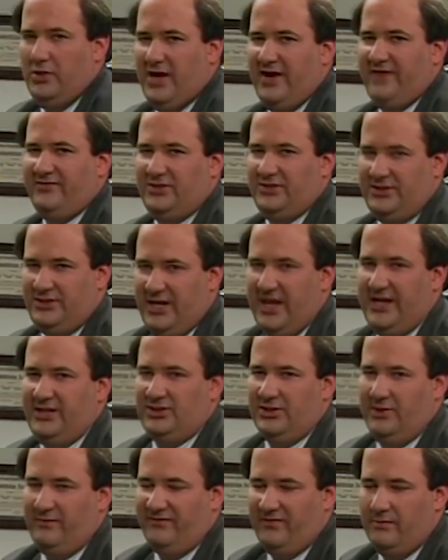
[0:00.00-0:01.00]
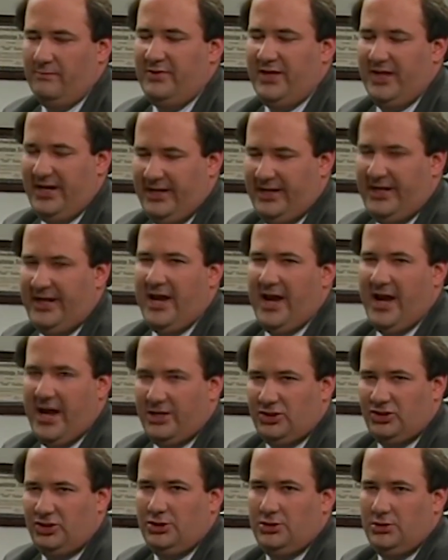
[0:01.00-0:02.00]
would have to take some from petty
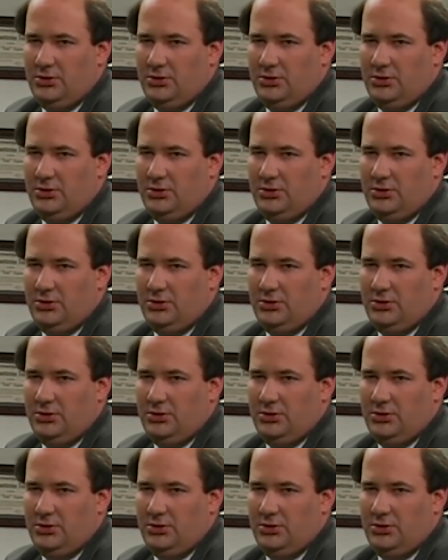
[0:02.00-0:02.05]
cash.